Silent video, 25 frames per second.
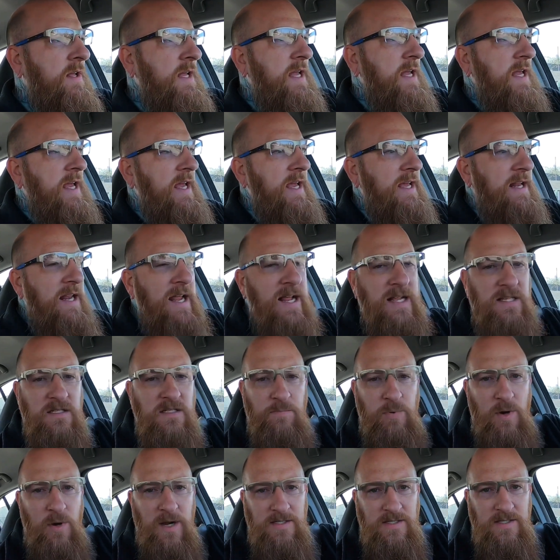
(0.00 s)
In his
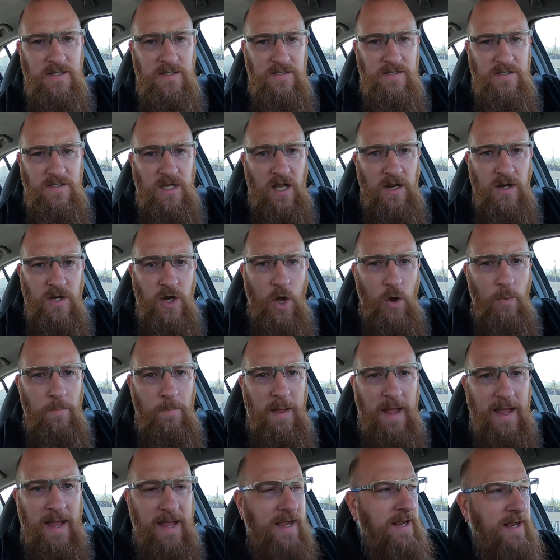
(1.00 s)
presence, no
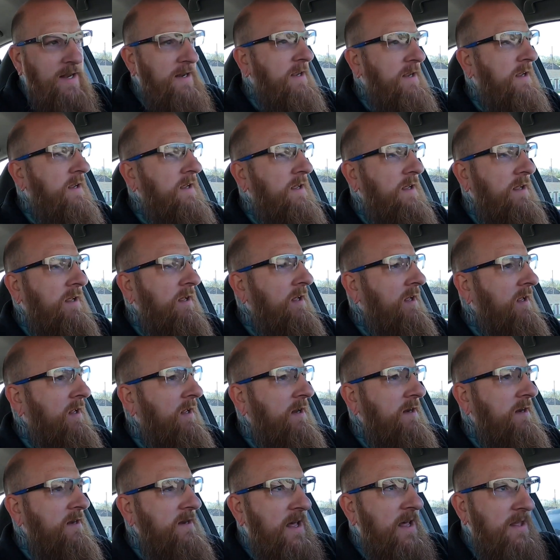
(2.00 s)
pain,
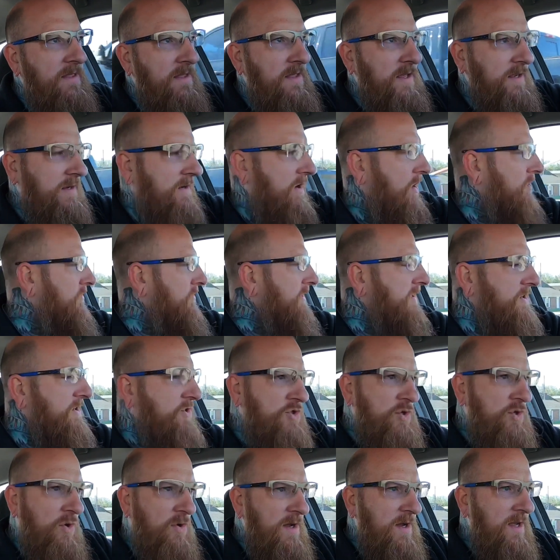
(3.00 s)
nothing, only
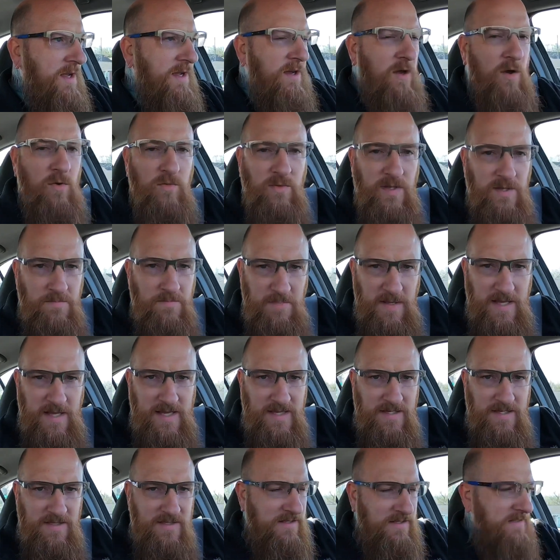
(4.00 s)
joy, only
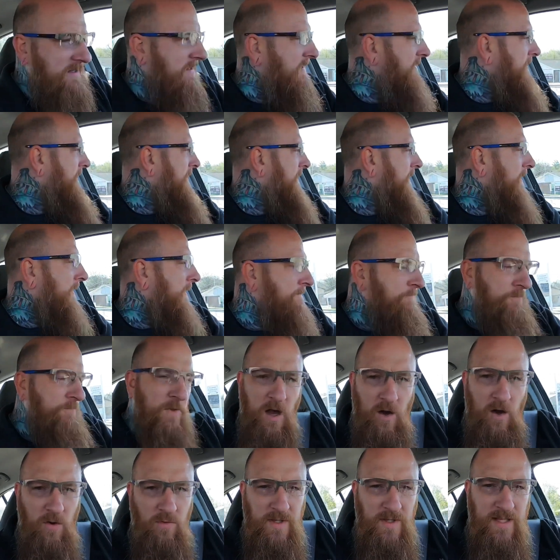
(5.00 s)
peace,
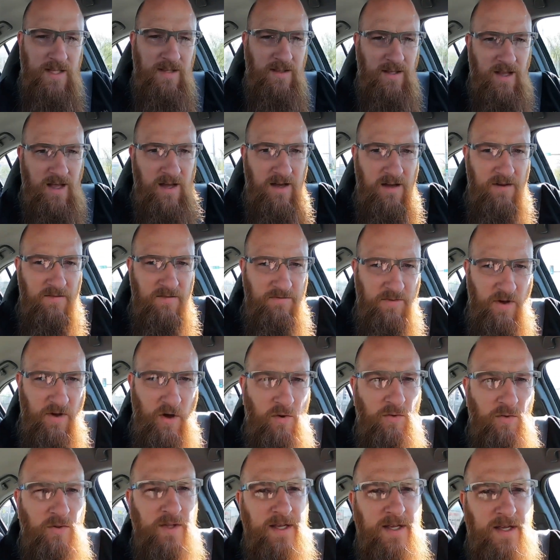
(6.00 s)
only love,
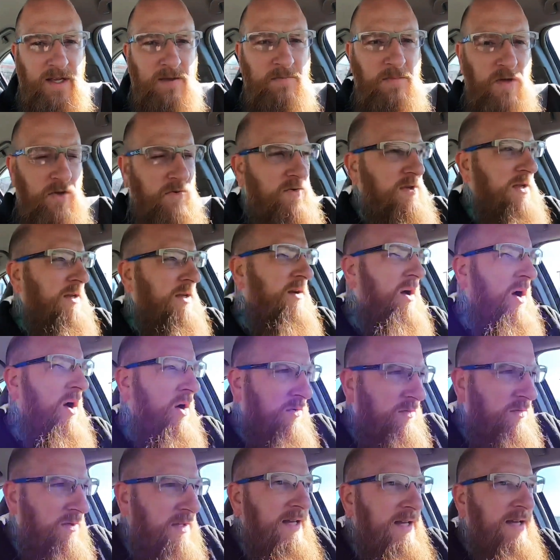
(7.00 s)
only communion,
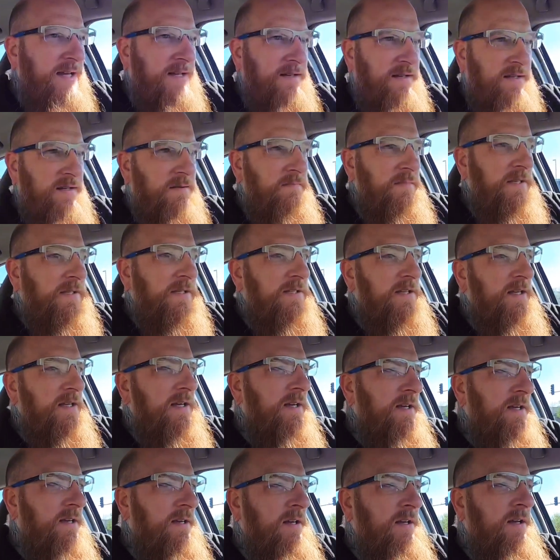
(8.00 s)
only intimacy.
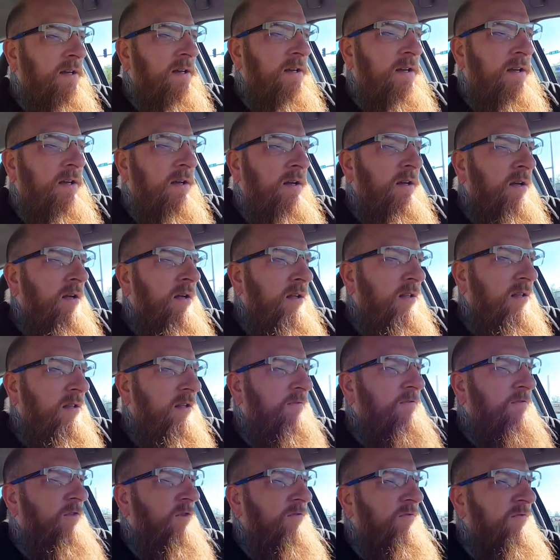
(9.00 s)
The
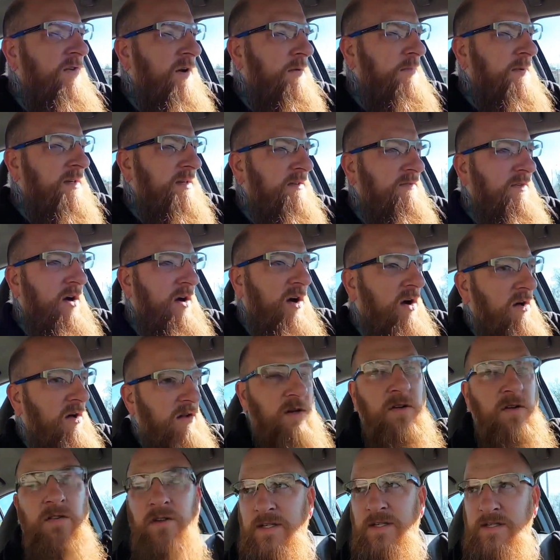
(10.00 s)
fulfillment of all
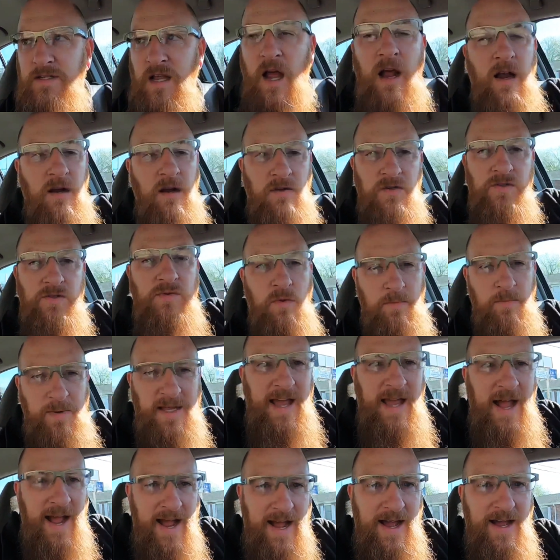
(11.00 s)
our desires will be
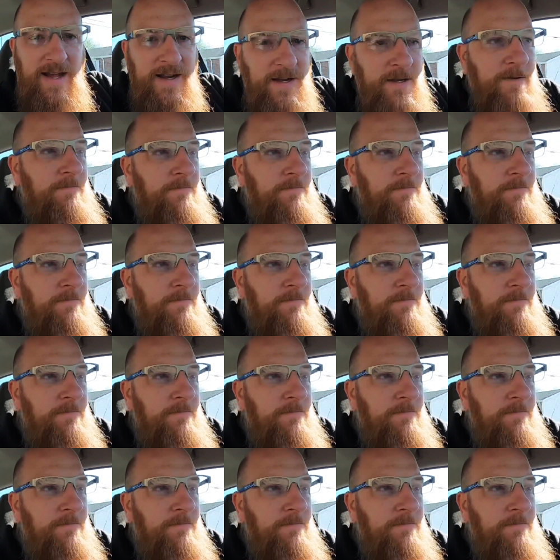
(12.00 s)
had.